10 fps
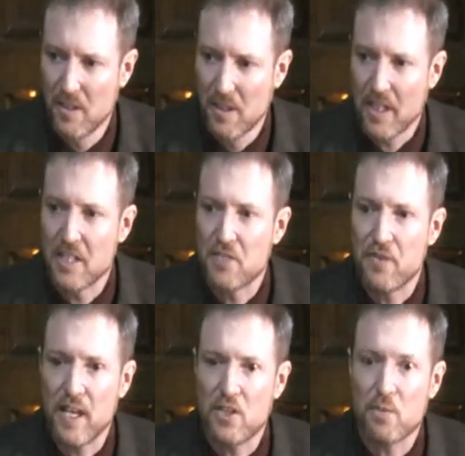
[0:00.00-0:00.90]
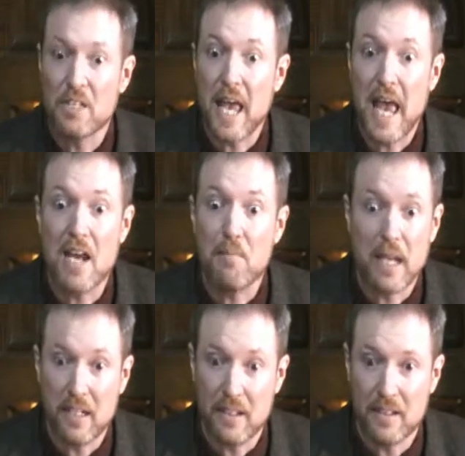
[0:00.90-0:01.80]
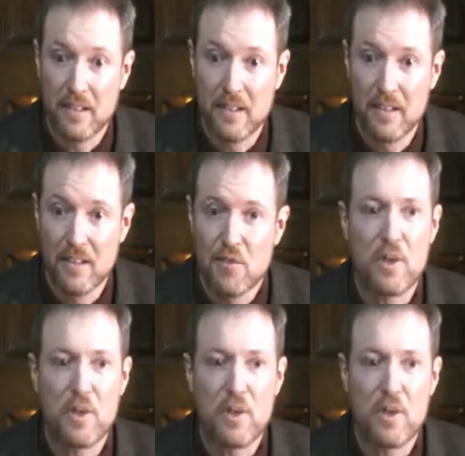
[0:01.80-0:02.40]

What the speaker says: and his face was animated with